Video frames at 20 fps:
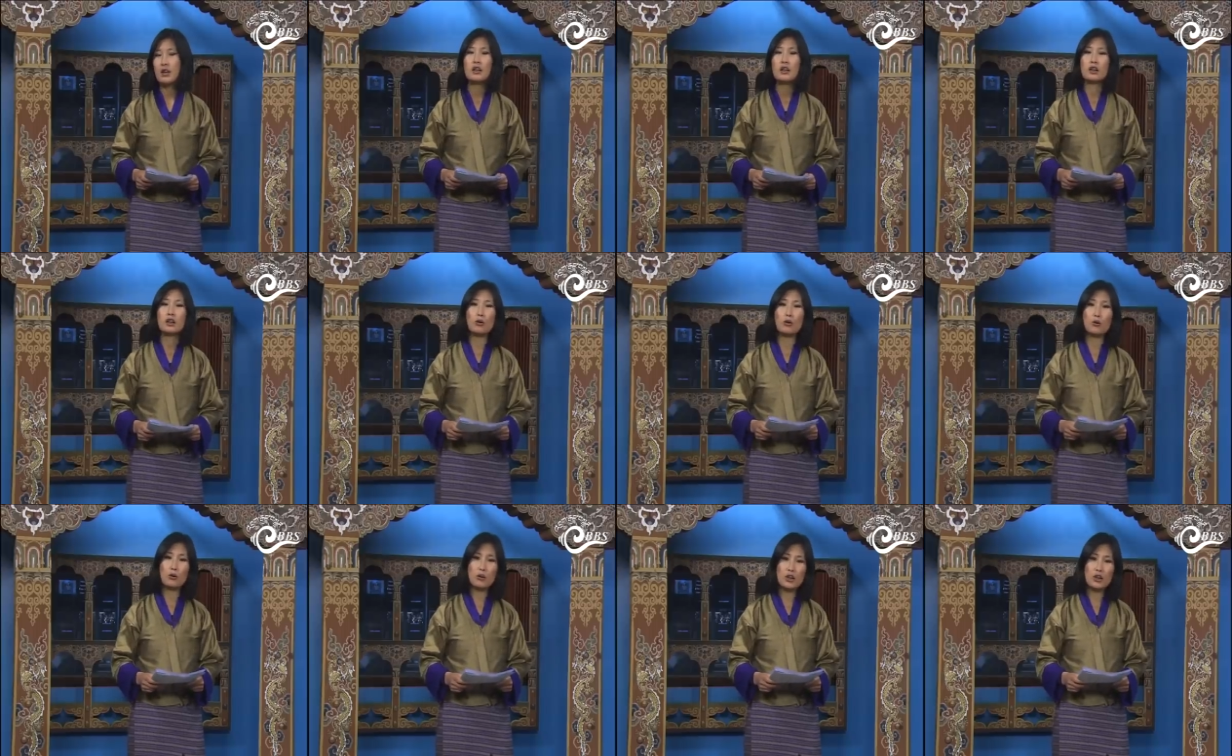The
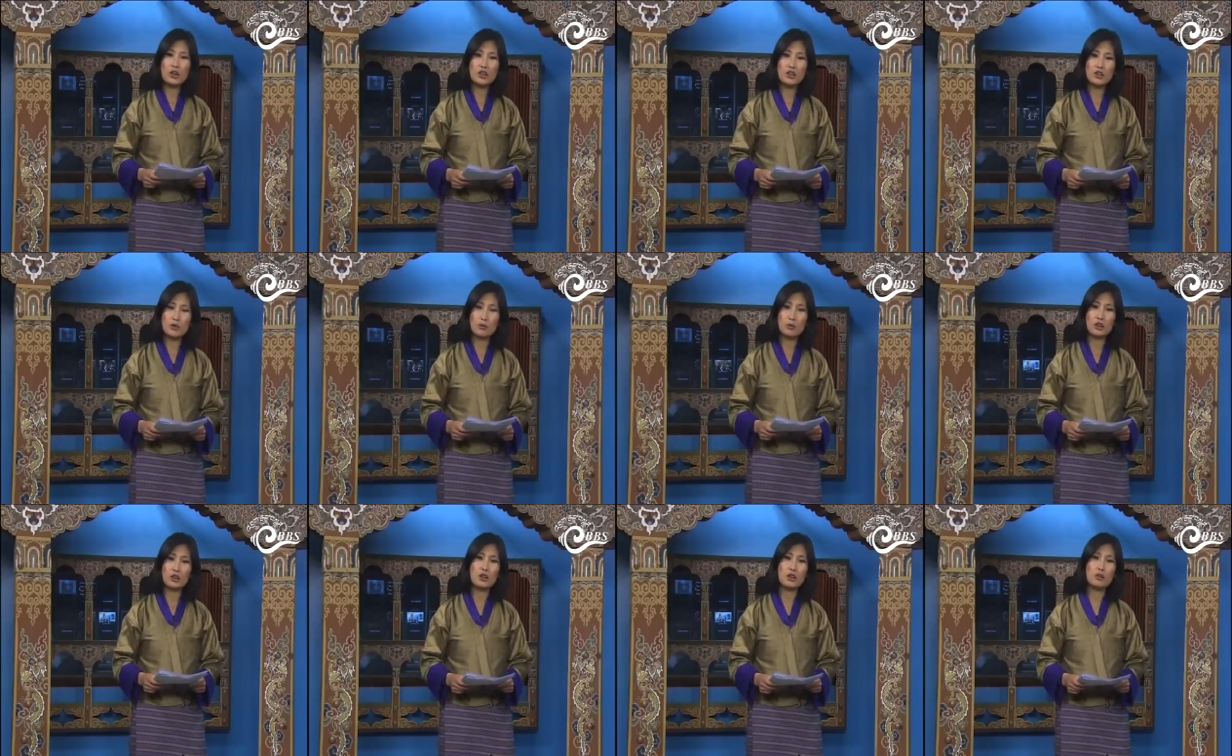OAG
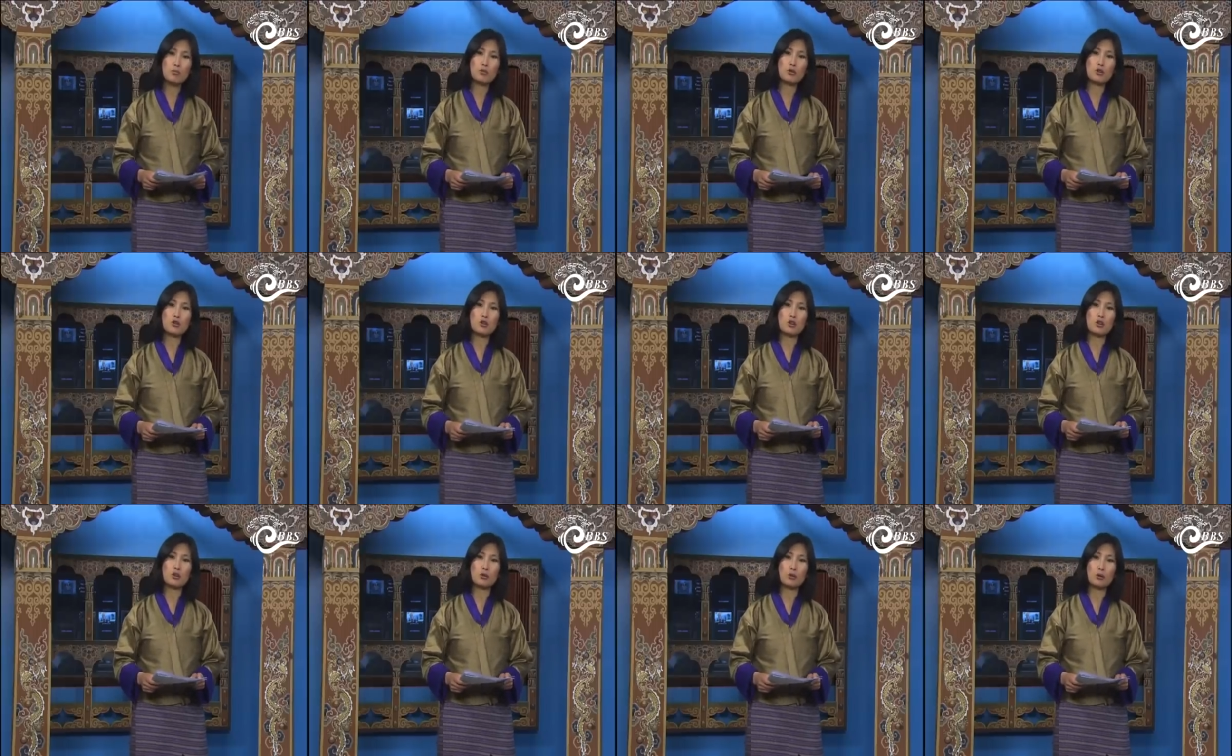will then
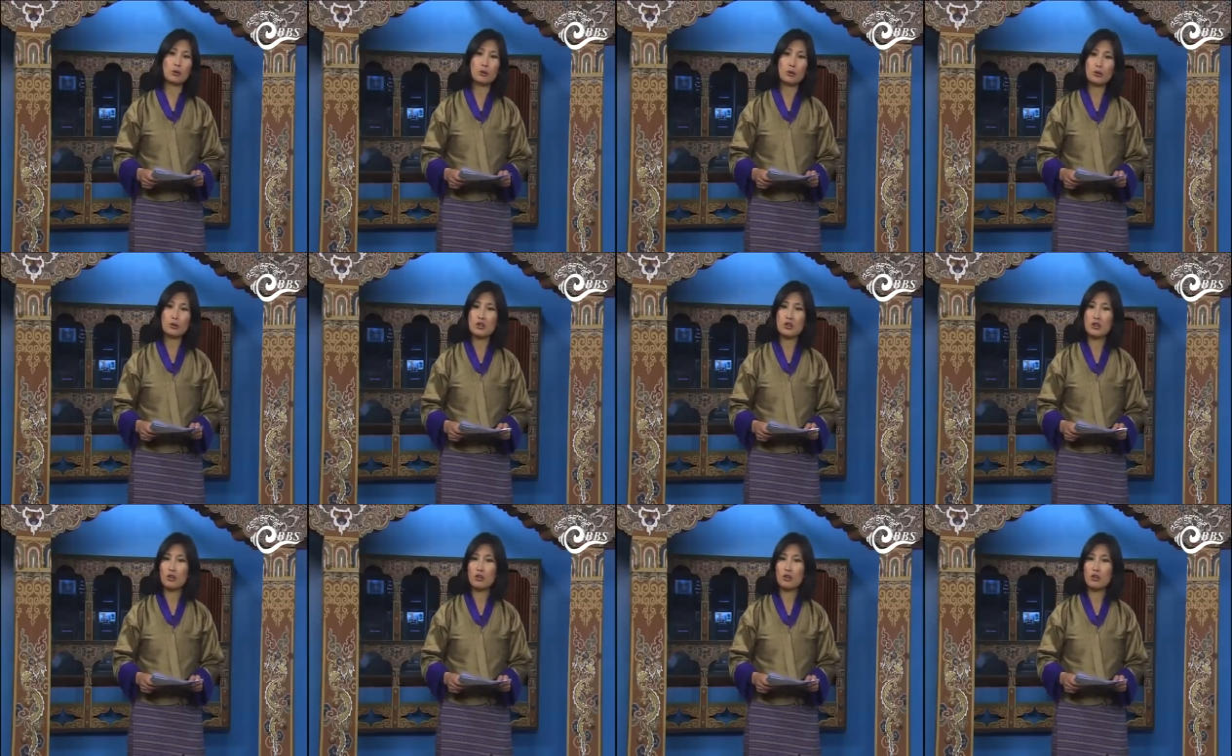prosecute those